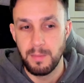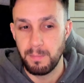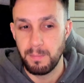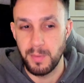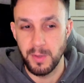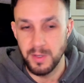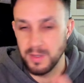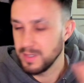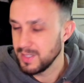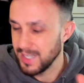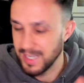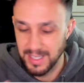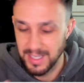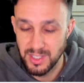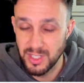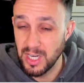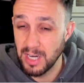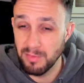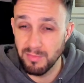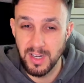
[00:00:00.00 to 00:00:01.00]
But yeah,
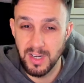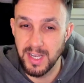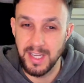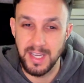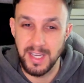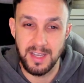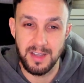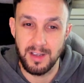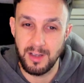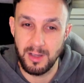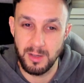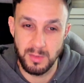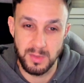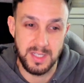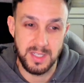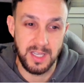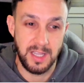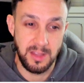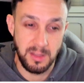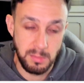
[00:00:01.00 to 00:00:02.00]
generally, I would
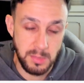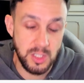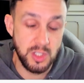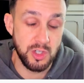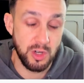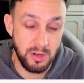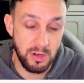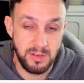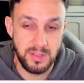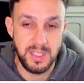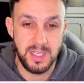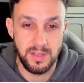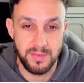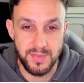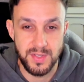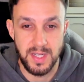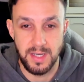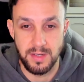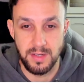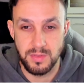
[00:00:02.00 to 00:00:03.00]
say the majority of
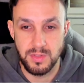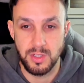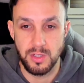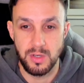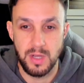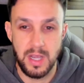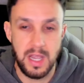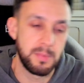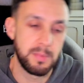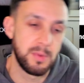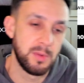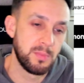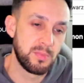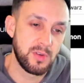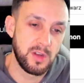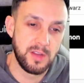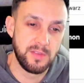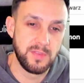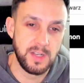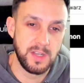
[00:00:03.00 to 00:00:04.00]
sales do happen
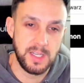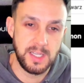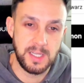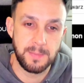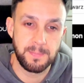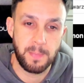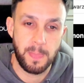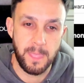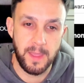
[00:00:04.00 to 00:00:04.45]
privately.